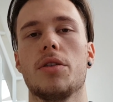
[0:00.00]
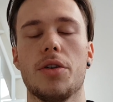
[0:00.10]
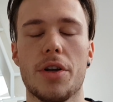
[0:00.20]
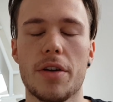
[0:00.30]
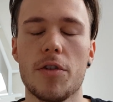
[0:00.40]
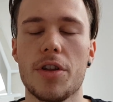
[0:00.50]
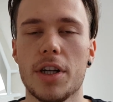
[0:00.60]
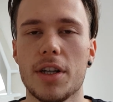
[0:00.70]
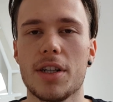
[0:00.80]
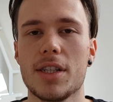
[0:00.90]
not
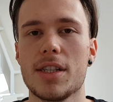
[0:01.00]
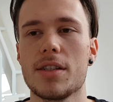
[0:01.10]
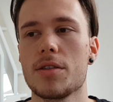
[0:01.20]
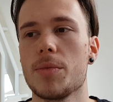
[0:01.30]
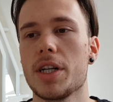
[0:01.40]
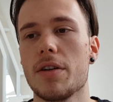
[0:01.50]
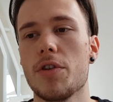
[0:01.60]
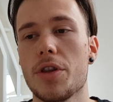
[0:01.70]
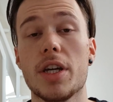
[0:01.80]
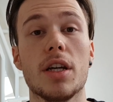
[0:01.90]
everything that exists, but
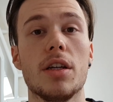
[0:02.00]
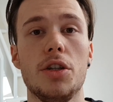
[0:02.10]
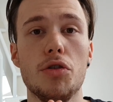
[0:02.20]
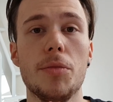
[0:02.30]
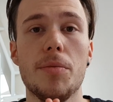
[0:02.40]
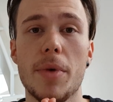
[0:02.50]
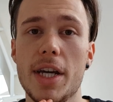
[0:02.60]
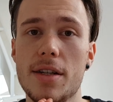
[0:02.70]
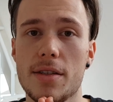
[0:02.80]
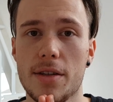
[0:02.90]
everything
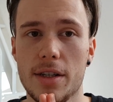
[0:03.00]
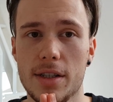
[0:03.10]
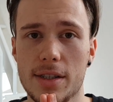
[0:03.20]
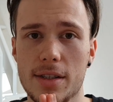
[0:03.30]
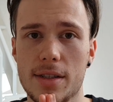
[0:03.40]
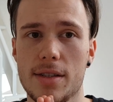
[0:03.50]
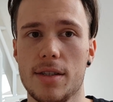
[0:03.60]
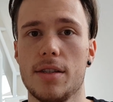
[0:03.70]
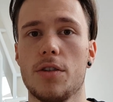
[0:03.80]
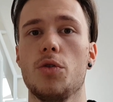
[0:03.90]
human-made that exists
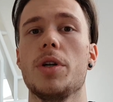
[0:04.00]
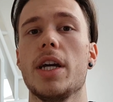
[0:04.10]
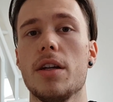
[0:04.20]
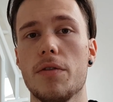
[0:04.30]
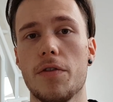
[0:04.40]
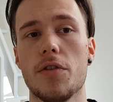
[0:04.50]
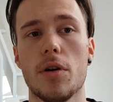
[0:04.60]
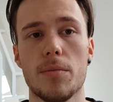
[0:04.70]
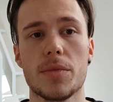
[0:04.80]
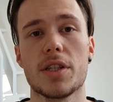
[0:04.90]
is created
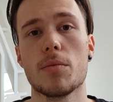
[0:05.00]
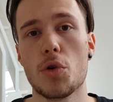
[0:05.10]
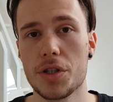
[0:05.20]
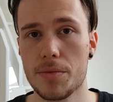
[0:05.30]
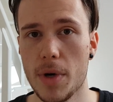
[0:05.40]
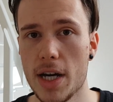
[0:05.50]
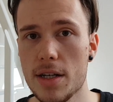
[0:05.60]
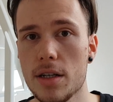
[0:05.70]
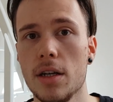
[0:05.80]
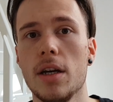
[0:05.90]
from someone's
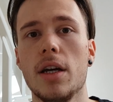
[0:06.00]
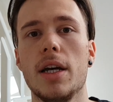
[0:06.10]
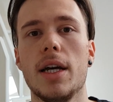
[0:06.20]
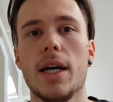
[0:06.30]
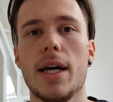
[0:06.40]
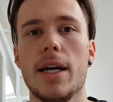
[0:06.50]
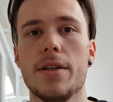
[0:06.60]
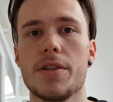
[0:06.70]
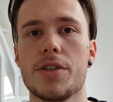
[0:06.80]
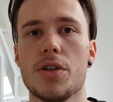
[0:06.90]
mind.
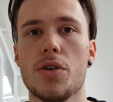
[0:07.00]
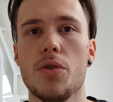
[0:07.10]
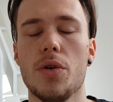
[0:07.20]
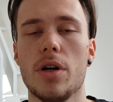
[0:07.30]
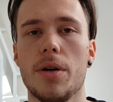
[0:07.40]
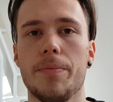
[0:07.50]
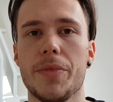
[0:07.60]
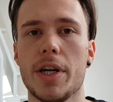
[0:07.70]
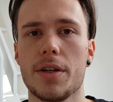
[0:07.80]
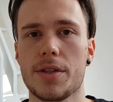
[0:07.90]
And so,
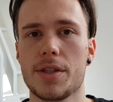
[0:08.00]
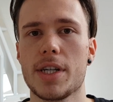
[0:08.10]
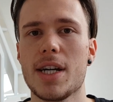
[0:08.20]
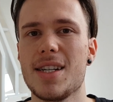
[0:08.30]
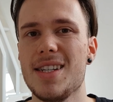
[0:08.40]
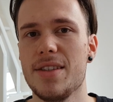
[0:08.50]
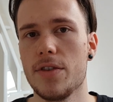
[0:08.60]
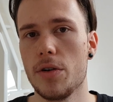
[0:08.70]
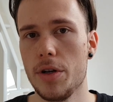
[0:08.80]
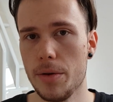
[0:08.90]
our society is
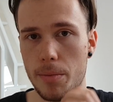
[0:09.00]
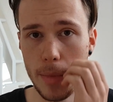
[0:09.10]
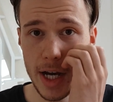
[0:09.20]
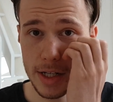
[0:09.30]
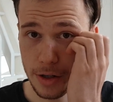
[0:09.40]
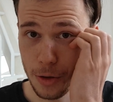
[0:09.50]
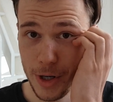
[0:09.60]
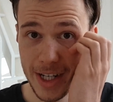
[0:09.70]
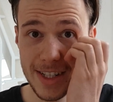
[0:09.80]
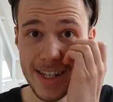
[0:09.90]
very
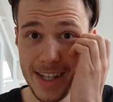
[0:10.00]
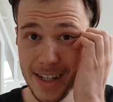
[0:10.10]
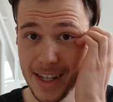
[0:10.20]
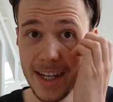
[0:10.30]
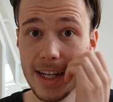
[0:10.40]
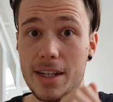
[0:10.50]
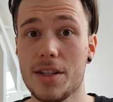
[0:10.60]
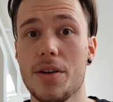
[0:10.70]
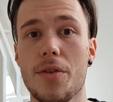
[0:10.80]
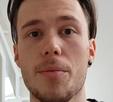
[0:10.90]
mind-orientated, and
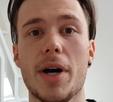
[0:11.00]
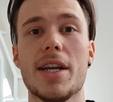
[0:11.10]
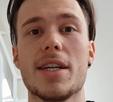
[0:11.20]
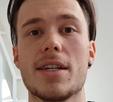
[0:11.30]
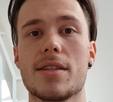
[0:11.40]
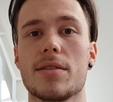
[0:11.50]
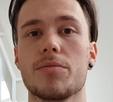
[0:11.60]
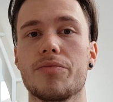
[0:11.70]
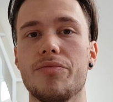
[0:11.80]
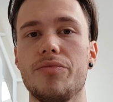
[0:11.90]
the mind has
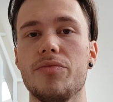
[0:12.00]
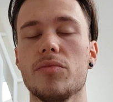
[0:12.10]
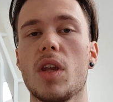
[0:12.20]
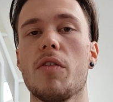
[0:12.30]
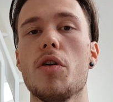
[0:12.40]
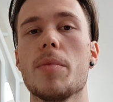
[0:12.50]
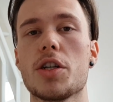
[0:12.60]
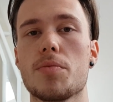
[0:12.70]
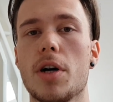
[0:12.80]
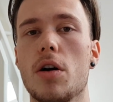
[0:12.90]
very
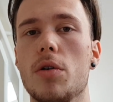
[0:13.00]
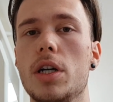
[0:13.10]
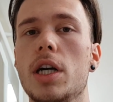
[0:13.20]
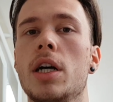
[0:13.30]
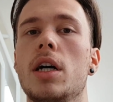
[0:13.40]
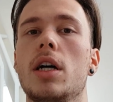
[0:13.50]
much power.